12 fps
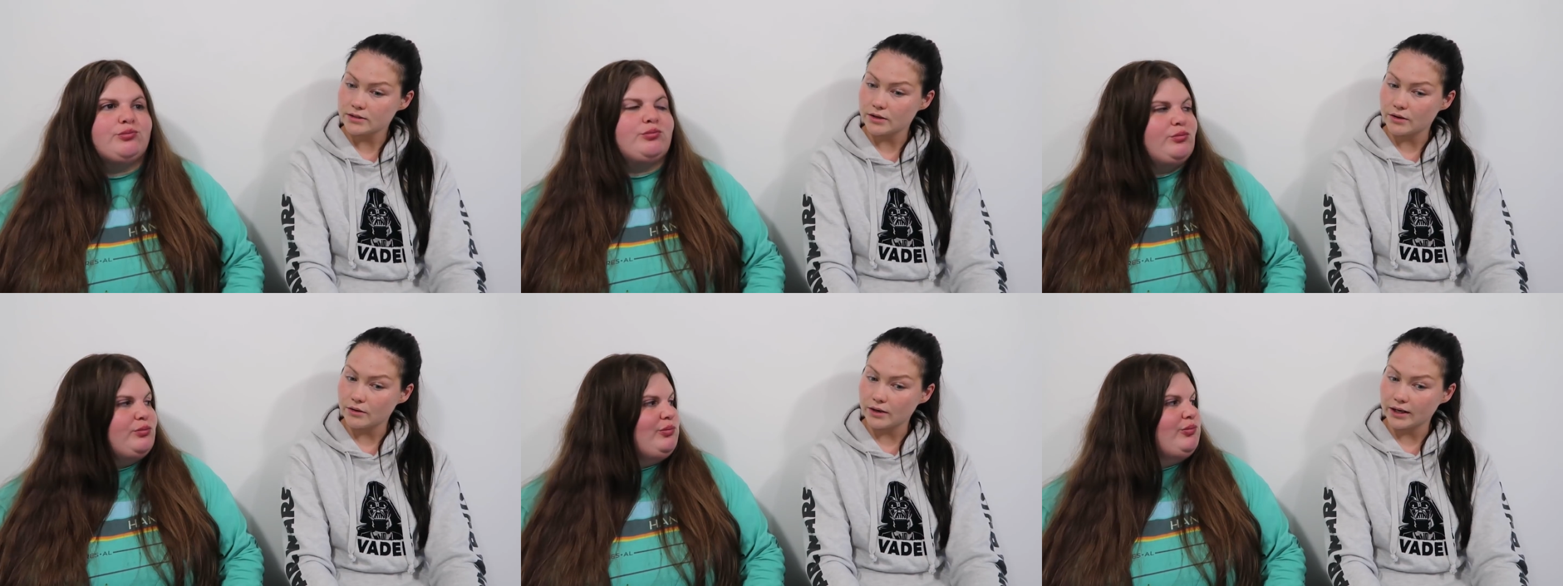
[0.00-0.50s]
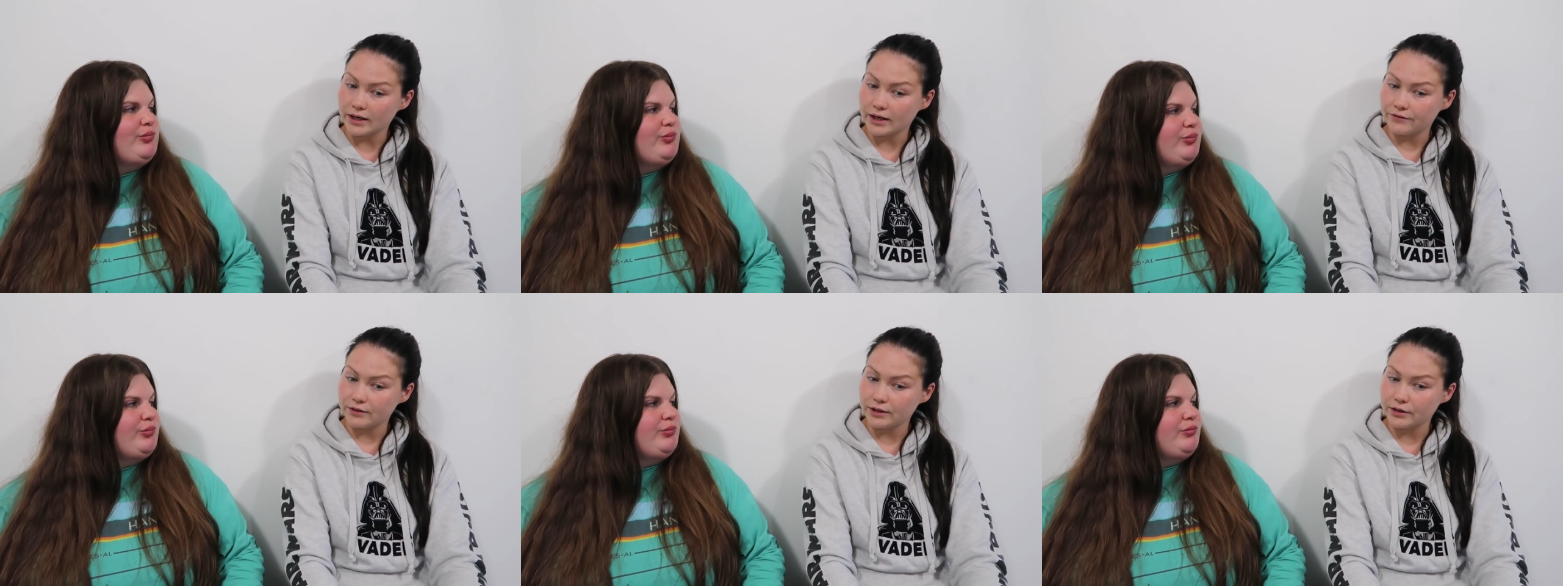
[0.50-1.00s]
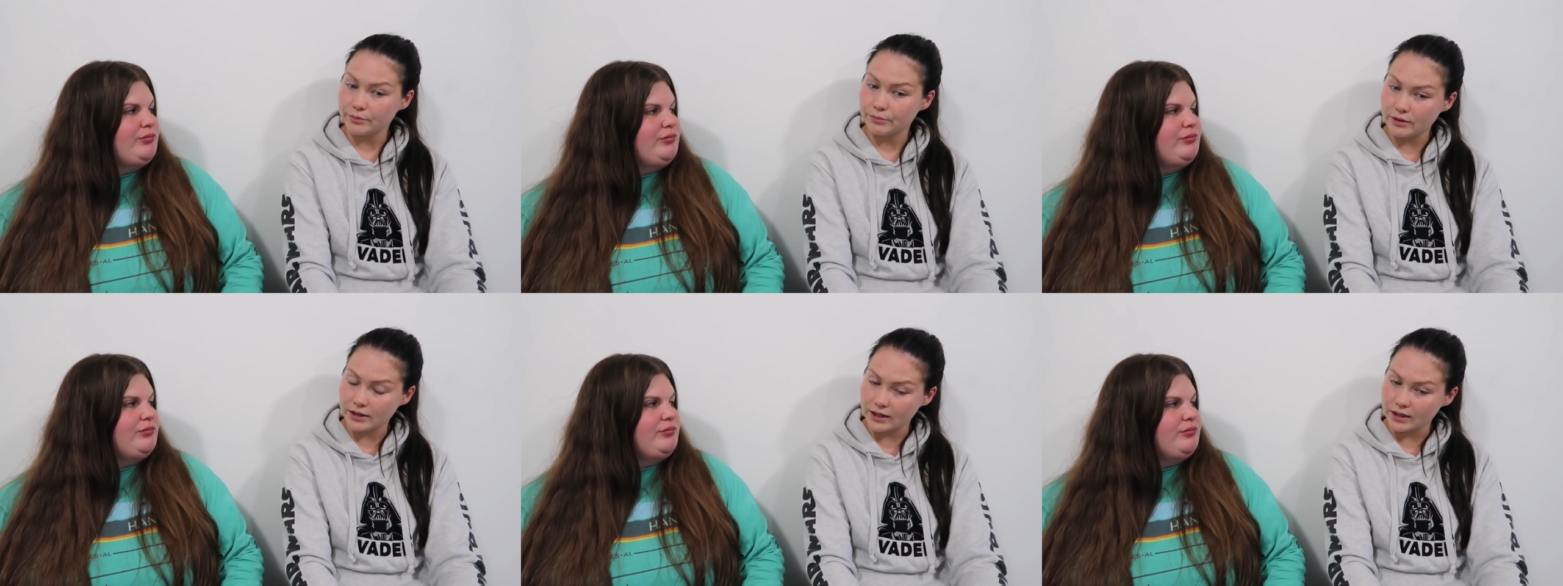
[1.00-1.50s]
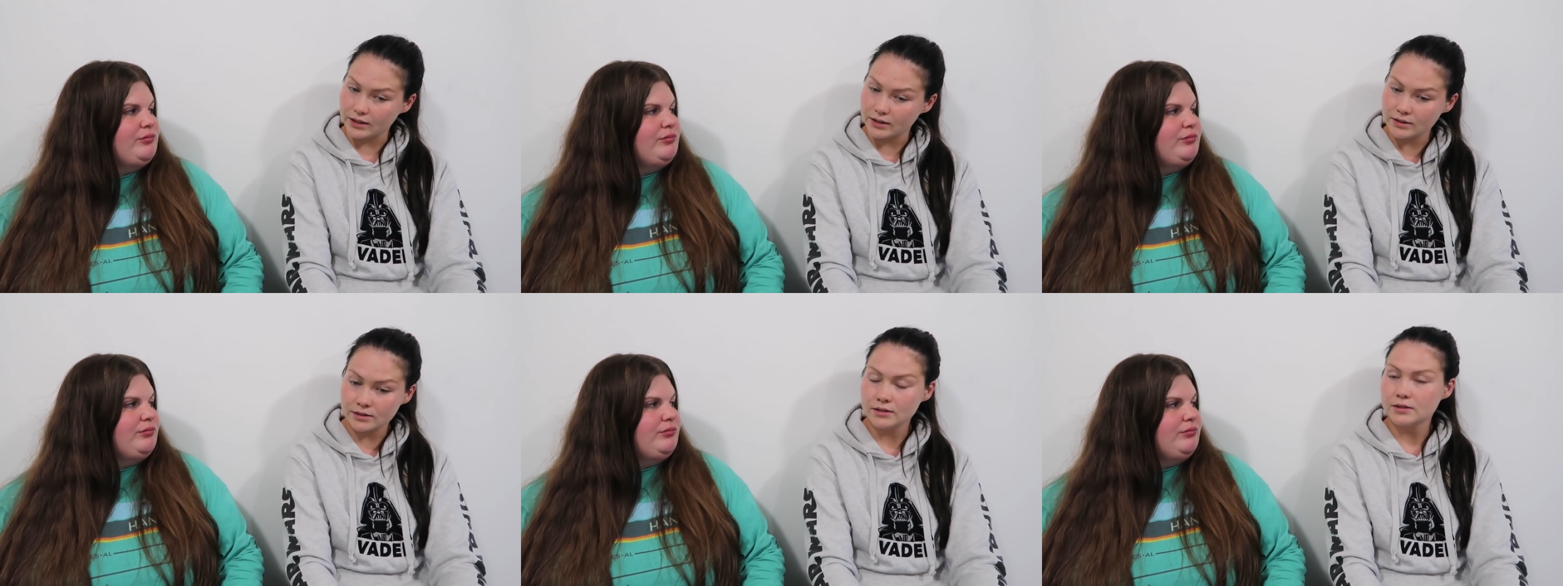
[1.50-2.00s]
Speaker 1: so I can't really
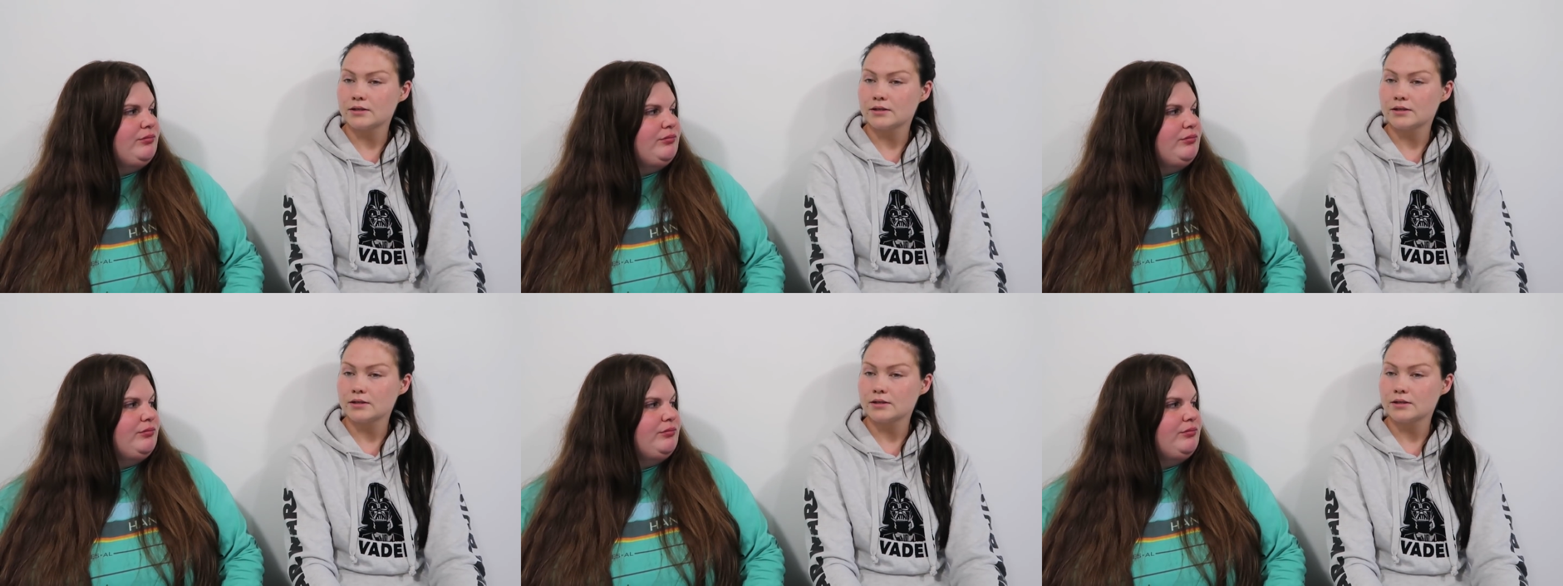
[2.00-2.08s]
complain.